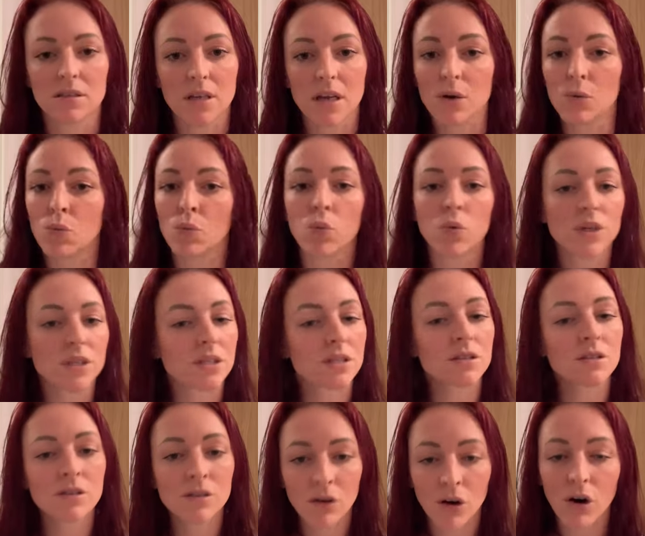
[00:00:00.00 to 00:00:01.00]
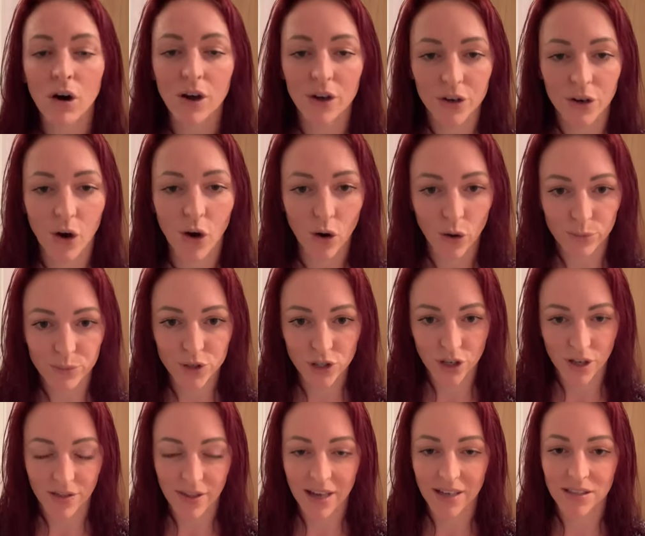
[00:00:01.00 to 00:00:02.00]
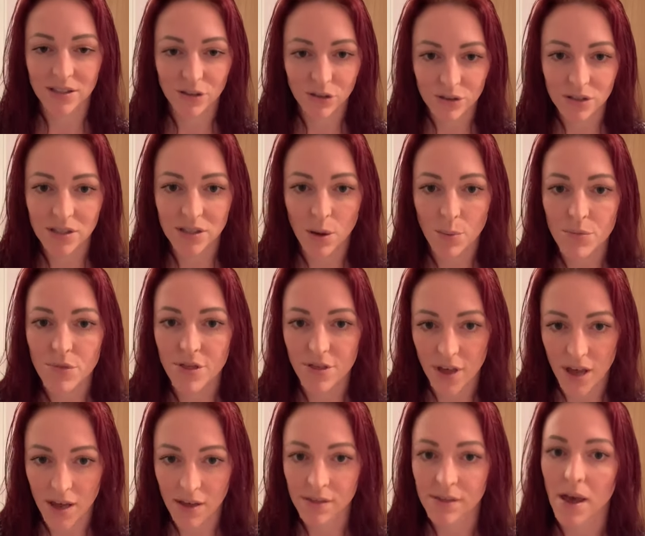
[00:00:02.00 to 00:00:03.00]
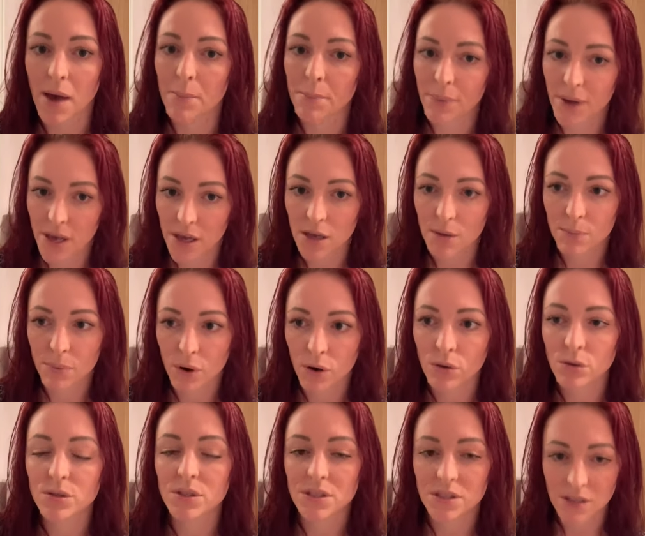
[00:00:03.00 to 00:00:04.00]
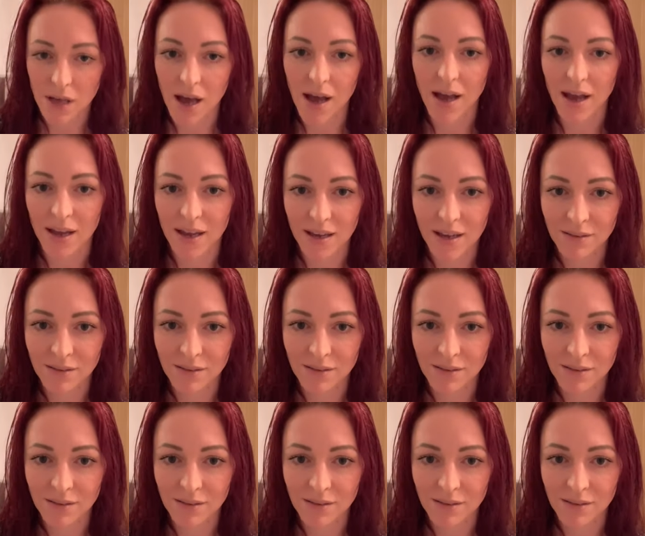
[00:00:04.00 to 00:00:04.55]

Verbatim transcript: It was not an option. That is not something that people say